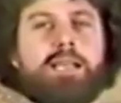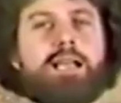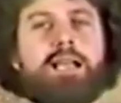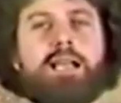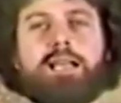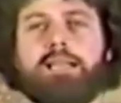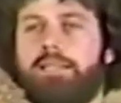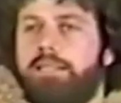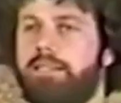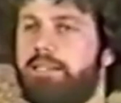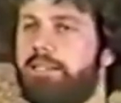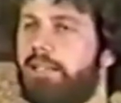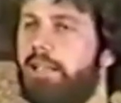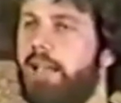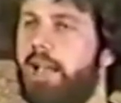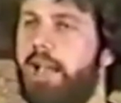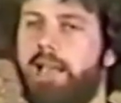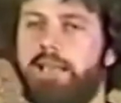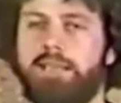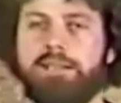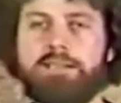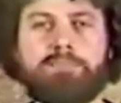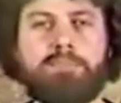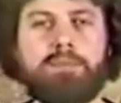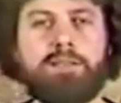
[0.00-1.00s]
"I got this
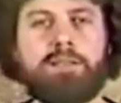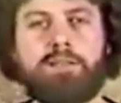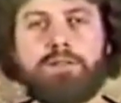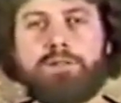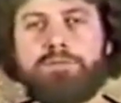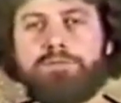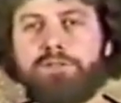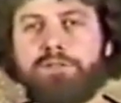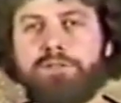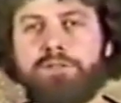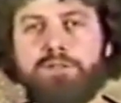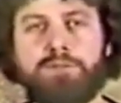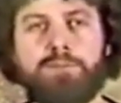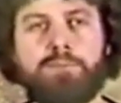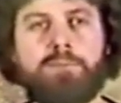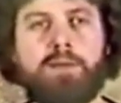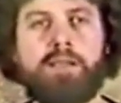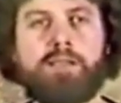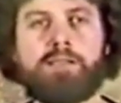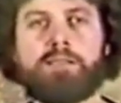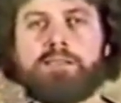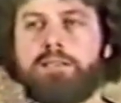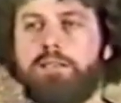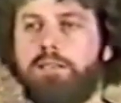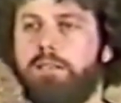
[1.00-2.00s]
guy, he's been here for two
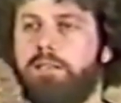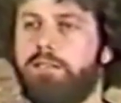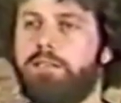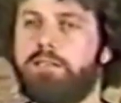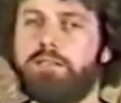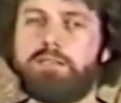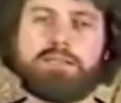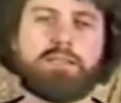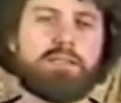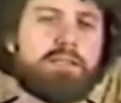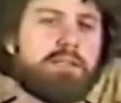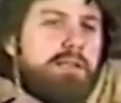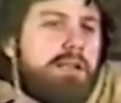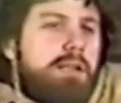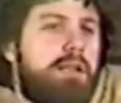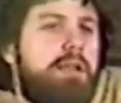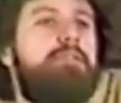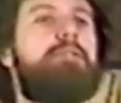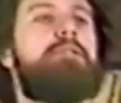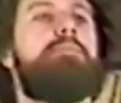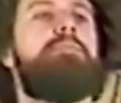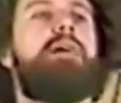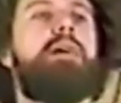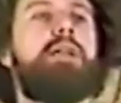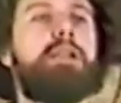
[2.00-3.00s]
months, and he's just telling
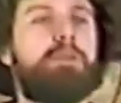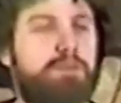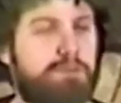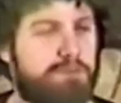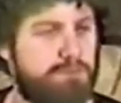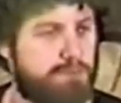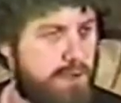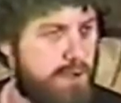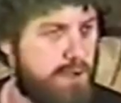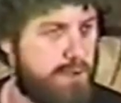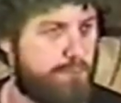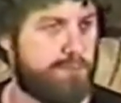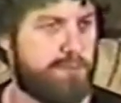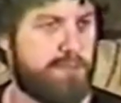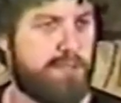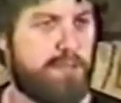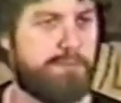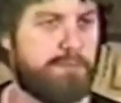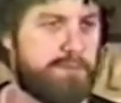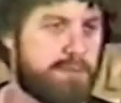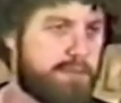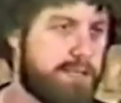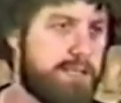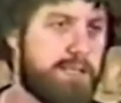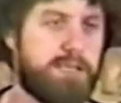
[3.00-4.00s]
everybody what's wrong with
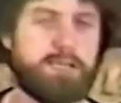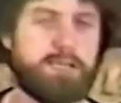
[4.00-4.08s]
him, and